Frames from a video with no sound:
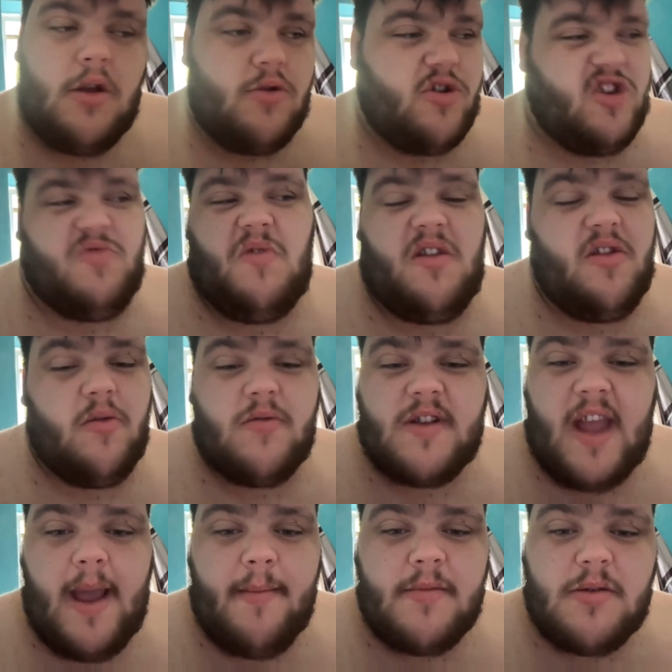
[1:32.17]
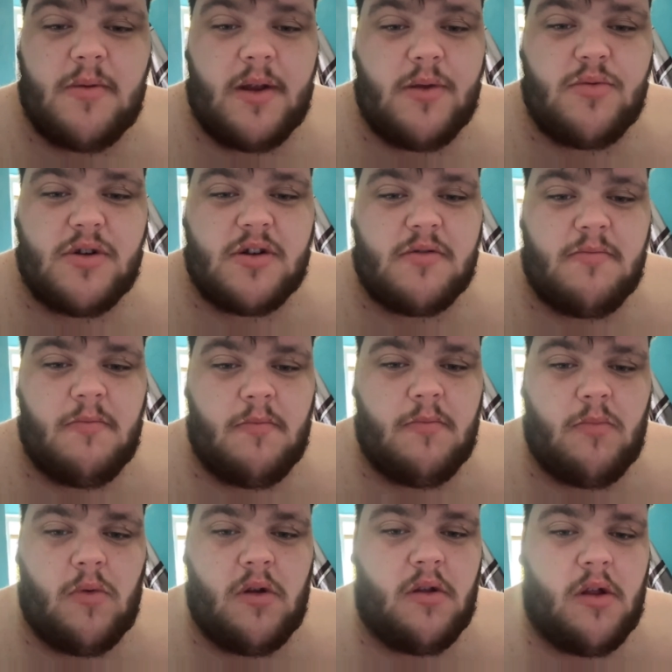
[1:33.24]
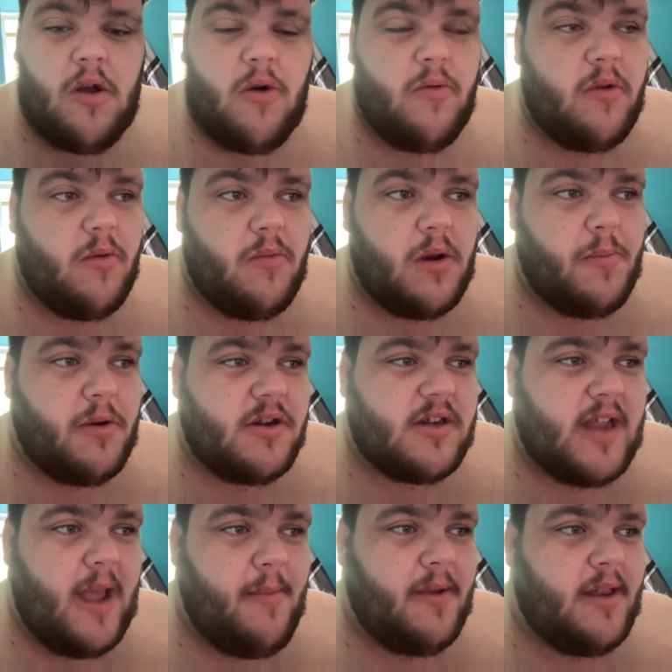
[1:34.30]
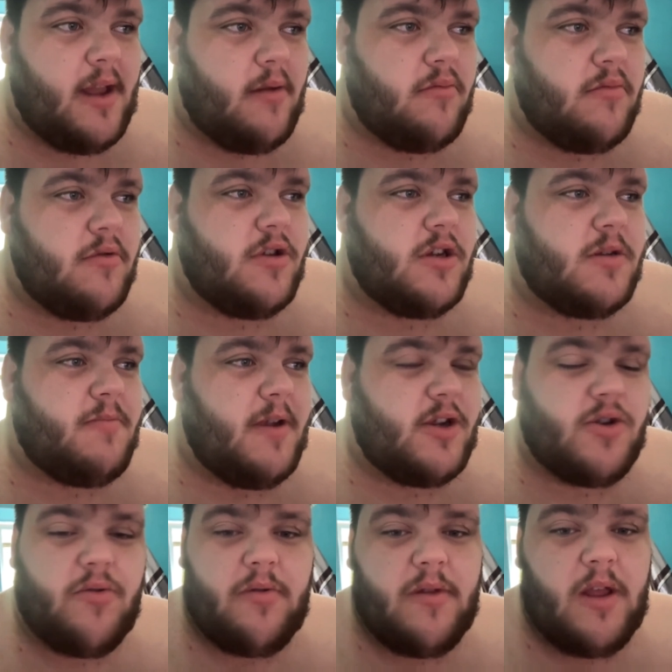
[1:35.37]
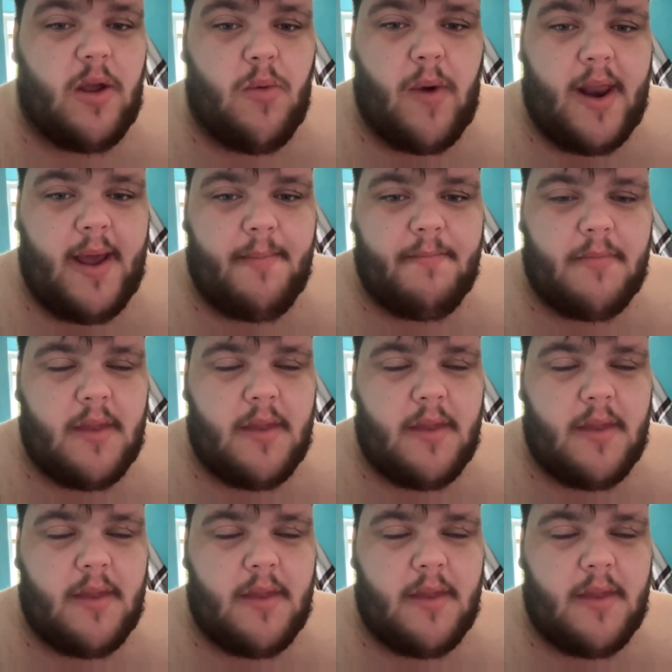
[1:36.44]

Just one of those games where you just want, you know, you want to put a statement out and just make sure that you win it.